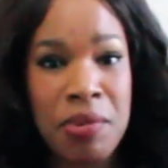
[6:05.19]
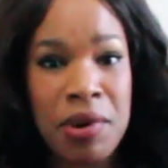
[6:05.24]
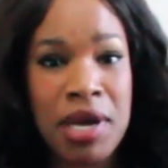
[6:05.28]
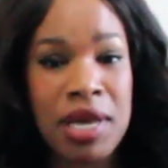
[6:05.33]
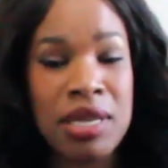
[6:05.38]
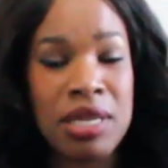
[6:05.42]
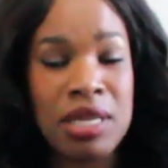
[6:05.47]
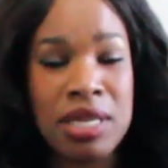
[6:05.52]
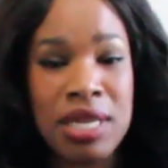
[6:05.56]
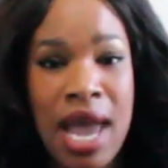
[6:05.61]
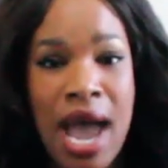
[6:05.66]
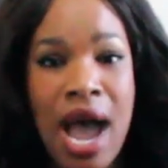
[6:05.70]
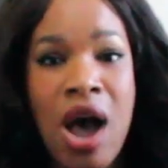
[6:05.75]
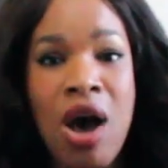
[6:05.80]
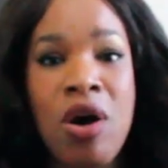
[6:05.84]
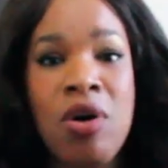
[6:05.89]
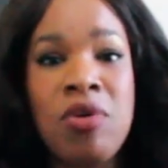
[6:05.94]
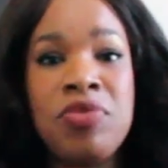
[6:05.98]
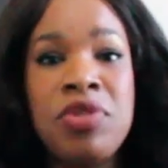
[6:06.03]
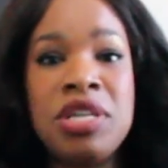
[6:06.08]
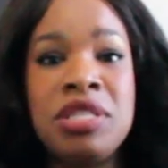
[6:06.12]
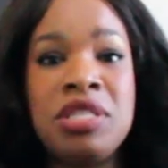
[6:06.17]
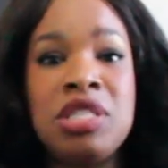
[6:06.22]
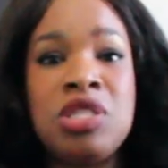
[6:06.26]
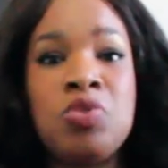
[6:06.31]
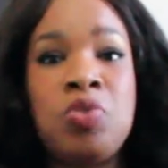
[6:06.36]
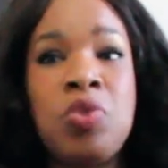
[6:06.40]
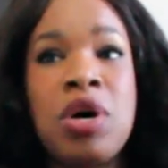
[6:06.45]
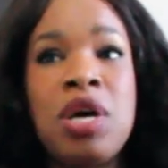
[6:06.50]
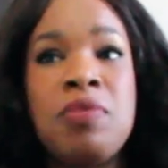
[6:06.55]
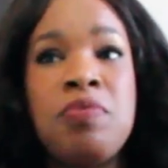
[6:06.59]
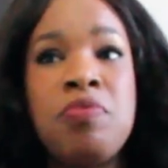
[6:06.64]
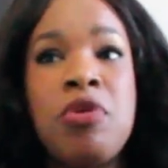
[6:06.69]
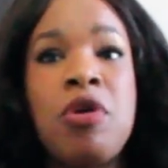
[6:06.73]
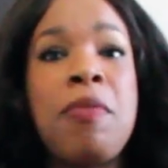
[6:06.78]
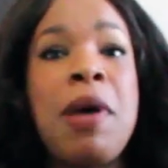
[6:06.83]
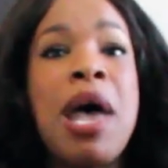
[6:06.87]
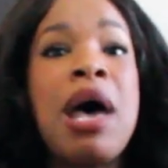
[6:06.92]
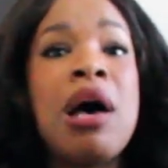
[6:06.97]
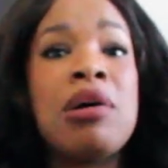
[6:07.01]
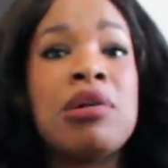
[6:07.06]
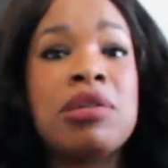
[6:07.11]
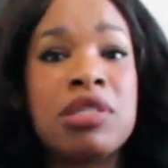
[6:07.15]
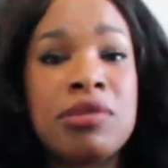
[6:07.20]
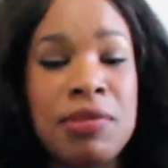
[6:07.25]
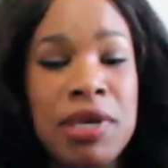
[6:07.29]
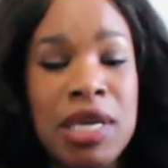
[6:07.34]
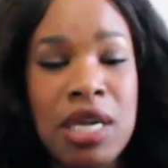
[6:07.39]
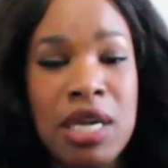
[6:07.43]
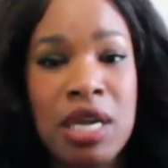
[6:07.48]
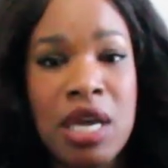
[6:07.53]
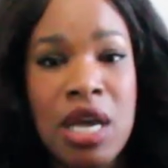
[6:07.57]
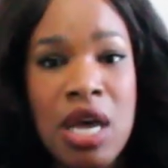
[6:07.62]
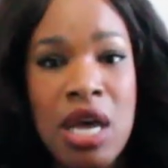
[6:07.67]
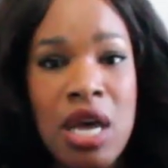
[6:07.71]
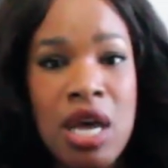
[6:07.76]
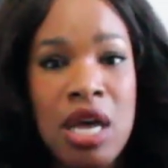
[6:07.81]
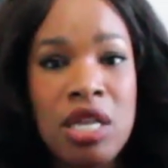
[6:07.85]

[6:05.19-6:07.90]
But now this is what propels me